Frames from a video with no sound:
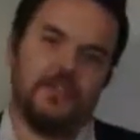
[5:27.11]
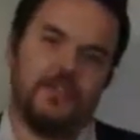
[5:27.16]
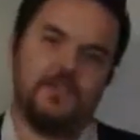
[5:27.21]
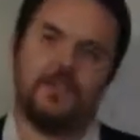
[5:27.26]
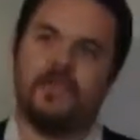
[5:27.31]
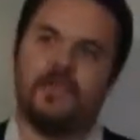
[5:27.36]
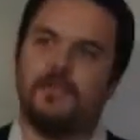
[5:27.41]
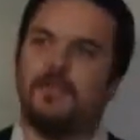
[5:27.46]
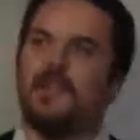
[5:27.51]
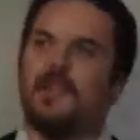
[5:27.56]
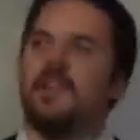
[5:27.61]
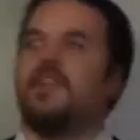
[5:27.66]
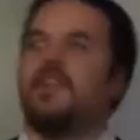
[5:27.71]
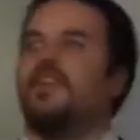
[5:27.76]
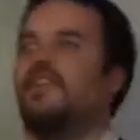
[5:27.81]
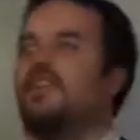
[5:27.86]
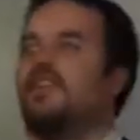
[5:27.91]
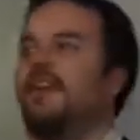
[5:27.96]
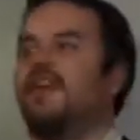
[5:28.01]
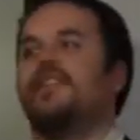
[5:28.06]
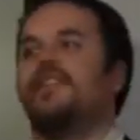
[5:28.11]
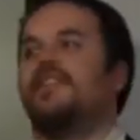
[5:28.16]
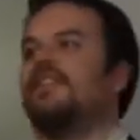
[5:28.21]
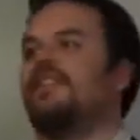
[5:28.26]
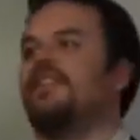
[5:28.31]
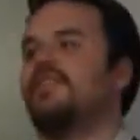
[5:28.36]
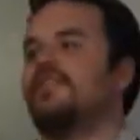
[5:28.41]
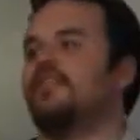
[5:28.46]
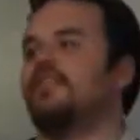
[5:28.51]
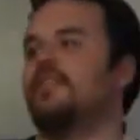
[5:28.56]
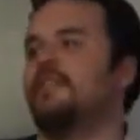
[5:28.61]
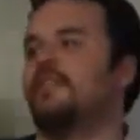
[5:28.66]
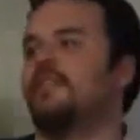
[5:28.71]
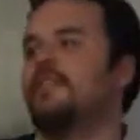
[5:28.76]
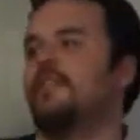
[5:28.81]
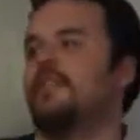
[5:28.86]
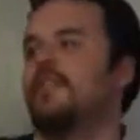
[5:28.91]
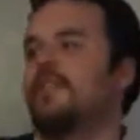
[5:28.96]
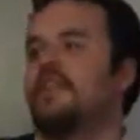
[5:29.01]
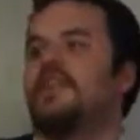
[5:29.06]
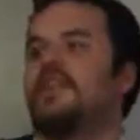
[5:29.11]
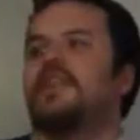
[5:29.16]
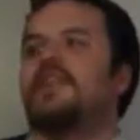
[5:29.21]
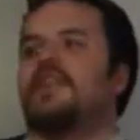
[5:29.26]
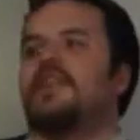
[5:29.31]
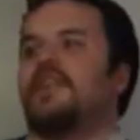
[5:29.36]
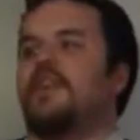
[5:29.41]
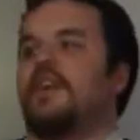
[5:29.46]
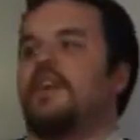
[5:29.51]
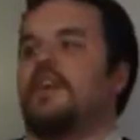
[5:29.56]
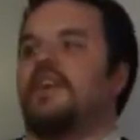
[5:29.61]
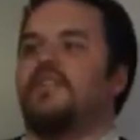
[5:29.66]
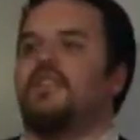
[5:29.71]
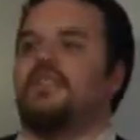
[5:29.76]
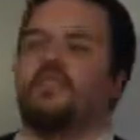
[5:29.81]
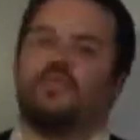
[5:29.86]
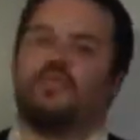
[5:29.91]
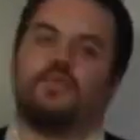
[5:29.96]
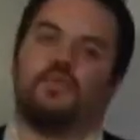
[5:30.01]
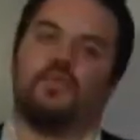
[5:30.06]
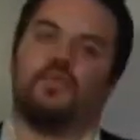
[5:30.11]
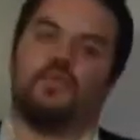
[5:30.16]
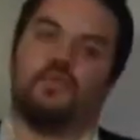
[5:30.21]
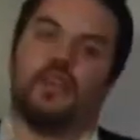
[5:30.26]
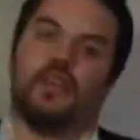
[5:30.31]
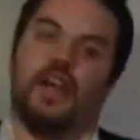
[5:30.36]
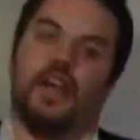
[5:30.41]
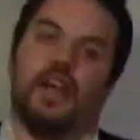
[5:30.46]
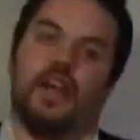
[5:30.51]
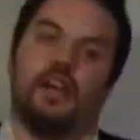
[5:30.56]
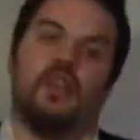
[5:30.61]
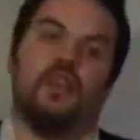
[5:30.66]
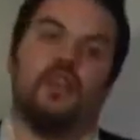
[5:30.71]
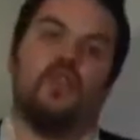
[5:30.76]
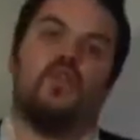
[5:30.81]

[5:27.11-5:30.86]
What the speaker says: people are going to be like, oh, hey, that's just some, you know, asshole reporter guy.